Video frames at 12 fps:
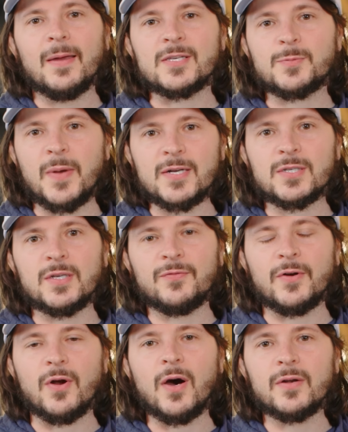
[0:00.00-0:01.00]
especially
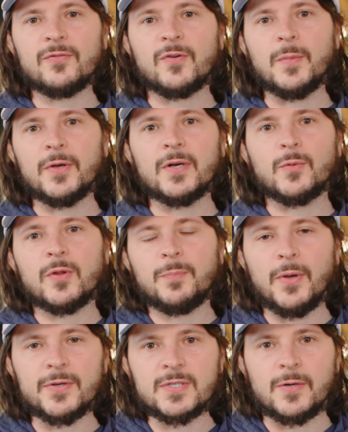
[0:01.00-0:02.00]
if you're unfamiliar with
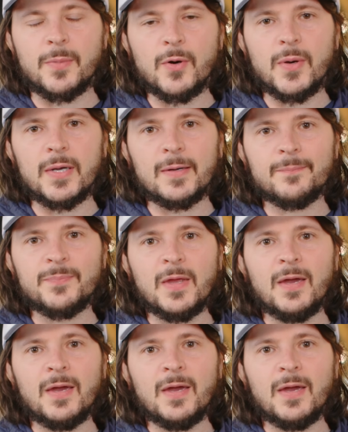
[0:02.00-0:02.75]
Pilsner brewing,